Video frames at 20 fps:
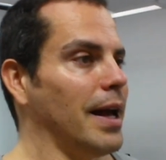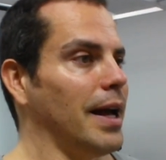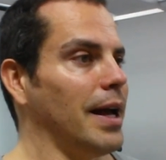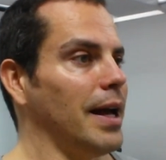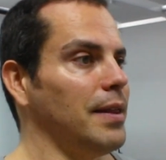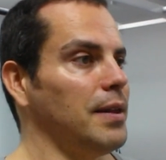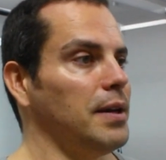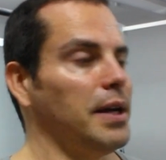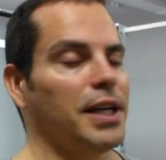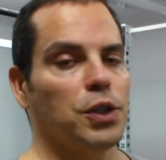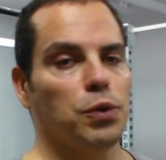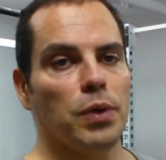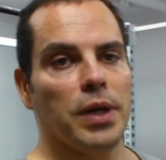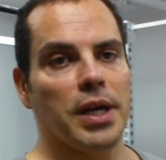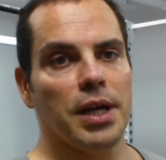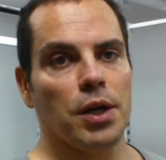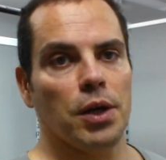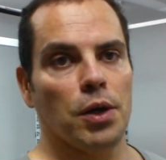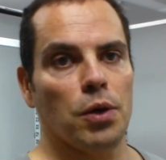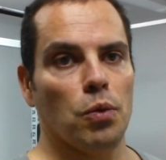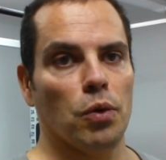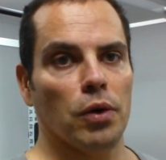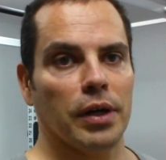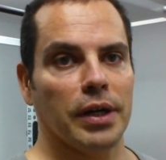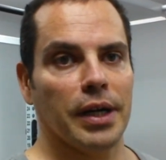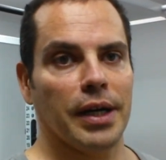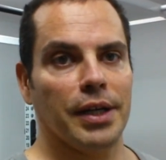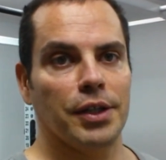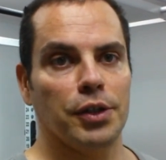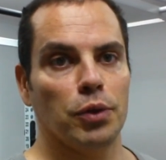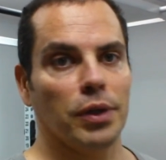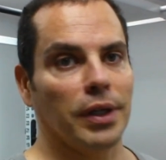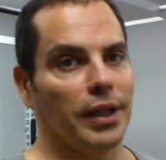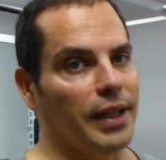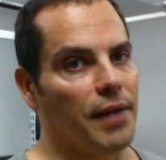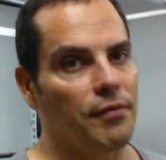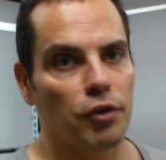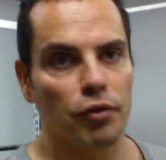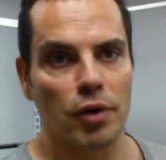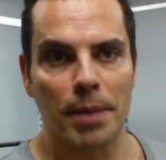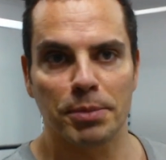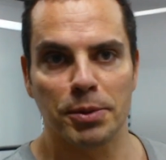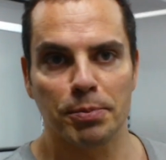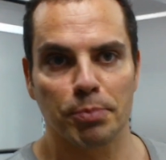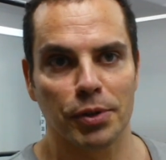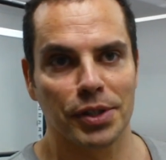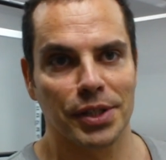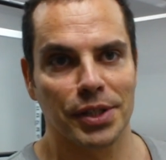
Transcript: The next week, work on doing 11 reps per